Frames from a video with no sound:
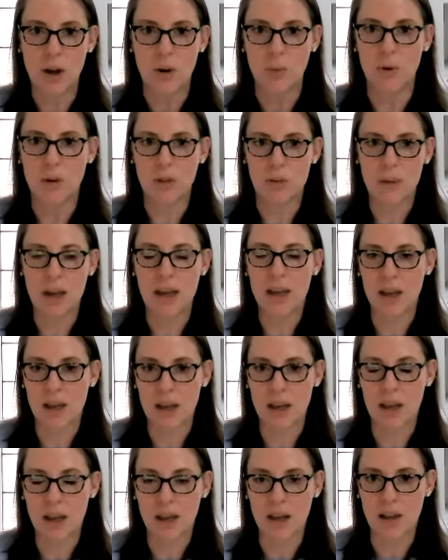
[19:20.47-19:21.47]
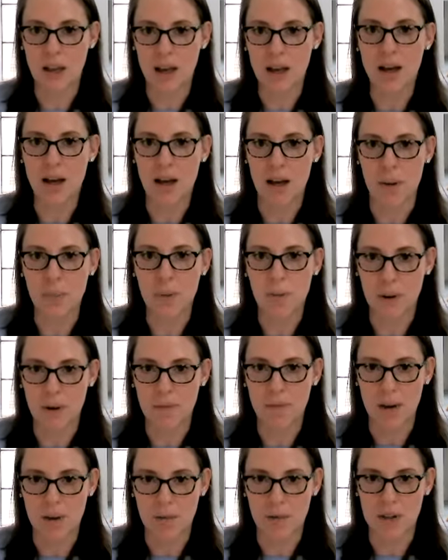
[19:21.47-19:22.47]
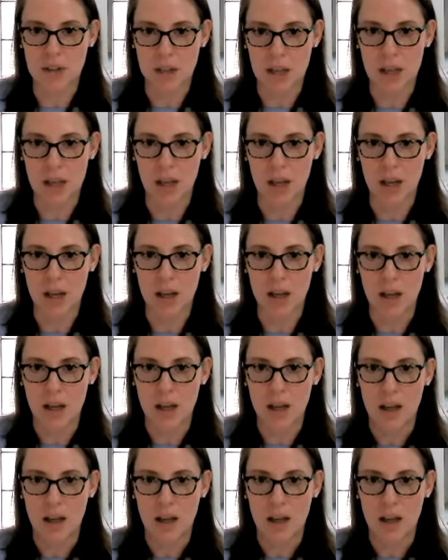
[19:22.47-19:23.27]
with making, like, a cup of my favorite tea.